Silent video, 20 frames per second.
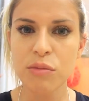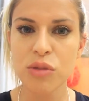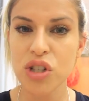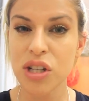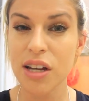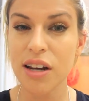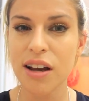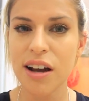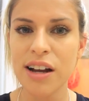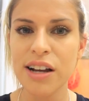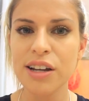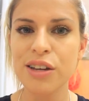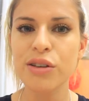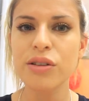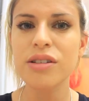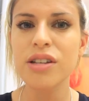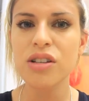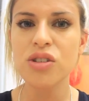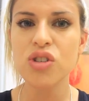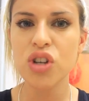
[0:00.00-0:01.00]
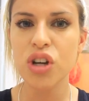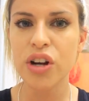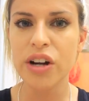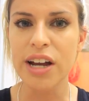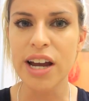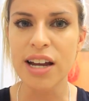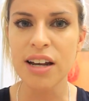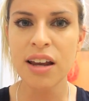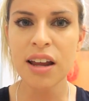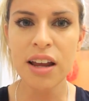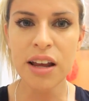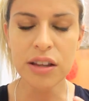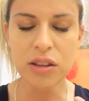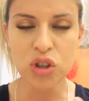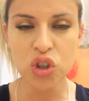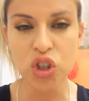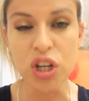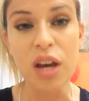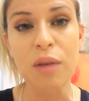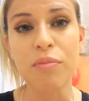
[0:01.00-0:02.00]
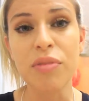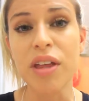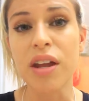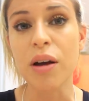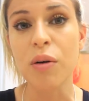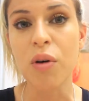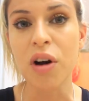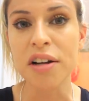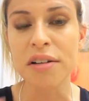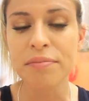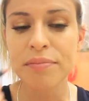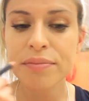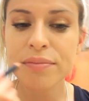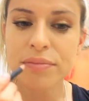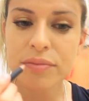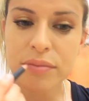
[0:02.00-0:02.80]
I'm just going to kind of use it to create the shape that I want.